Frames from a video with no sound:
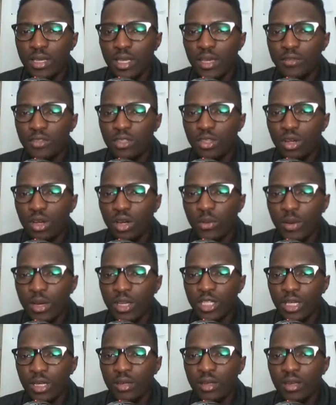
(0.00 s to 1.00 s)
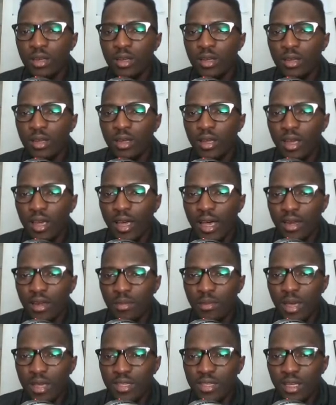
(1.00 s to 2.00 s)
gives you a correction, and it
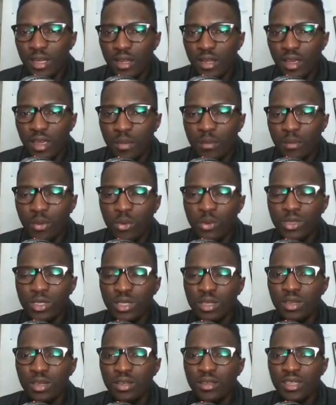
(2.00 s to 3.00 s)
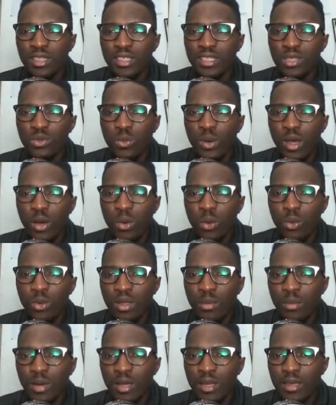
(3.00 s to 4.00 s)
makes another impulse. This is where all
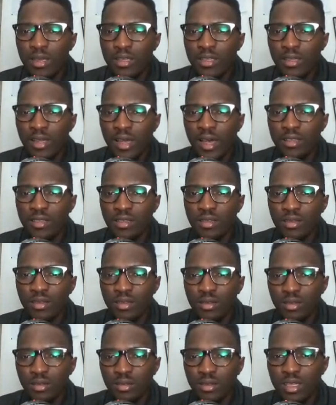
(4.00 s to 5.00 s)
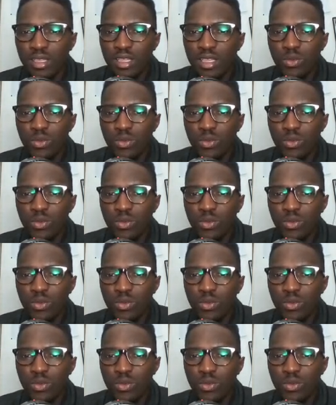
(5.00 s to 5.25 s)
the money is, guys. This is